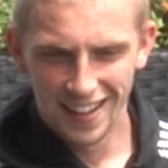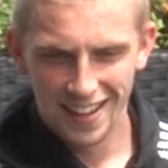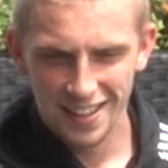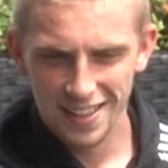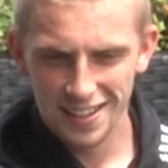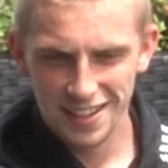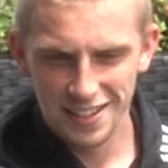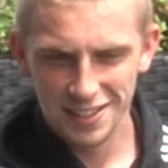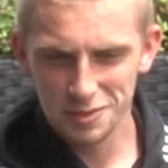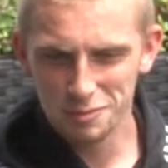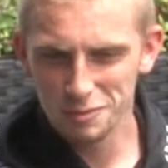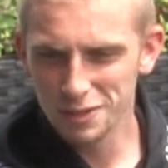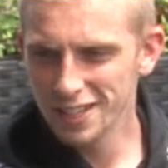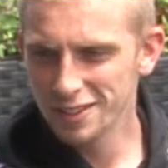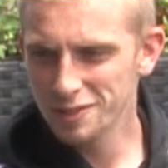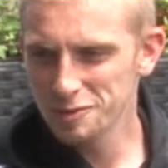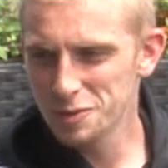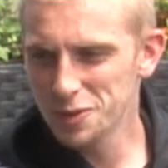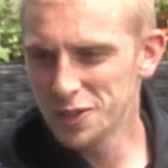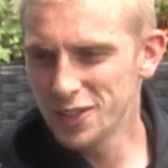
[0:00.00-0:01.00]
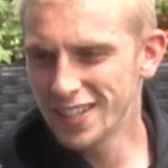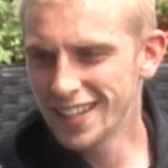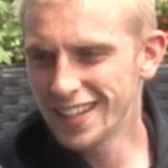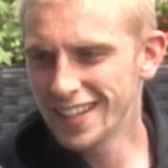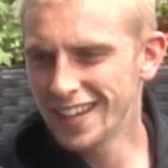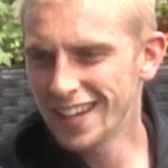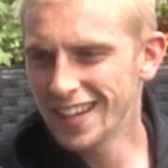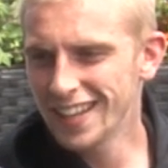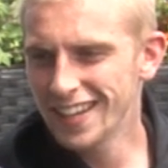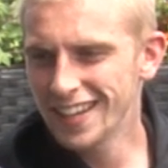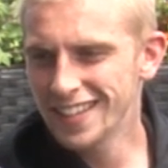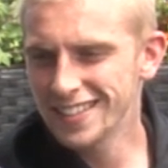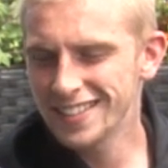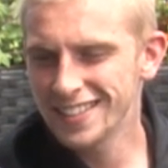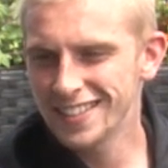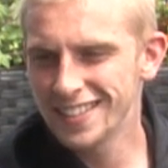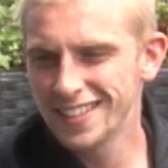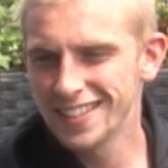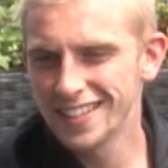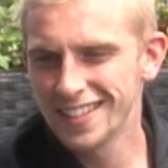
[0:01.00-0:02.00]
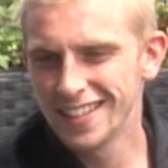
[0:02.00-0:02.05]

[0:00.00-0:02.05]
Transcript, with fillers: I think he's unbelievable, and uh, I like to